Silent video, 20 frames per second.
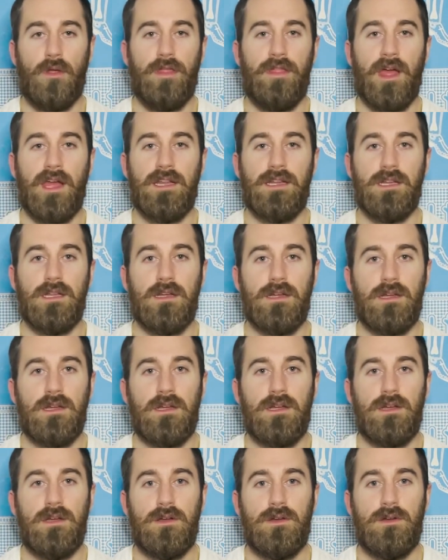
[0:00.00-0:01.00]
The
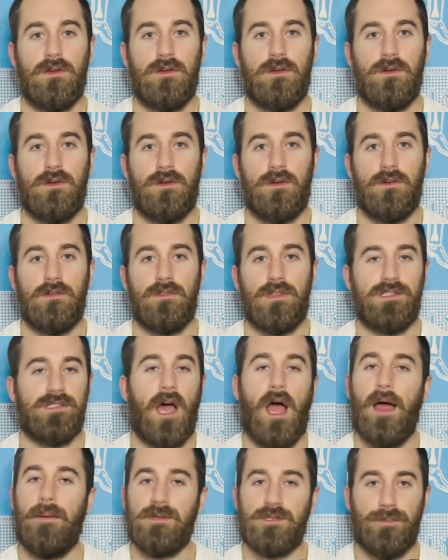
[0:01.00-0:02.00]

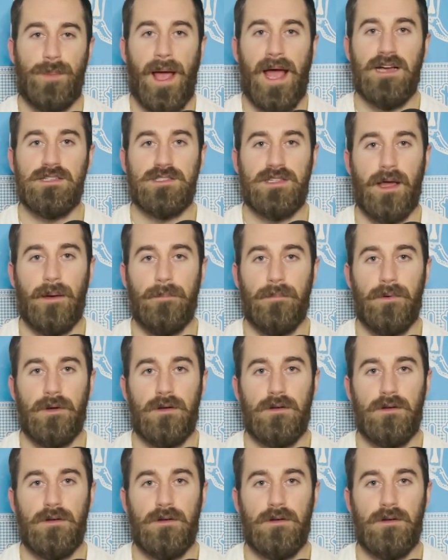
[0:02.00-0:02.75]
time has passed them.